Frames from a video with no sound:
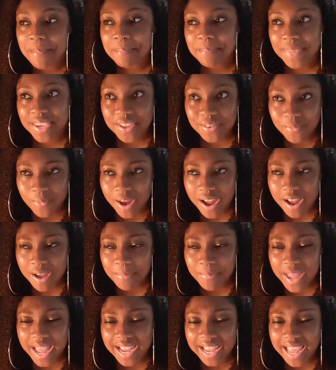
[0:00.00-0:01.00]
Meanwhile,
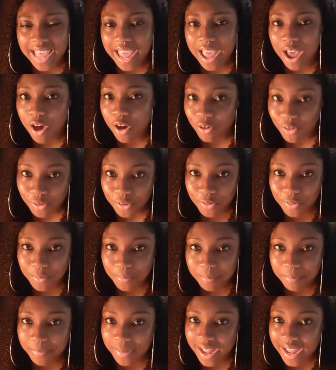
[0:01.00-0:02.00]
back at
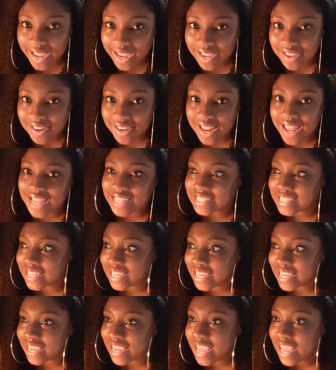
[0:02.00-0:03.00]
home, my
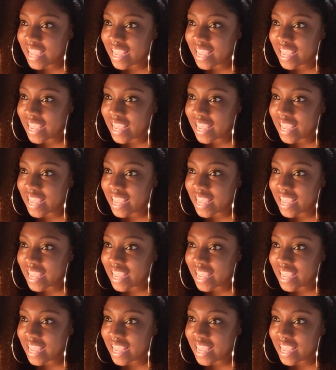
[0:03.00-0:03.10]
closet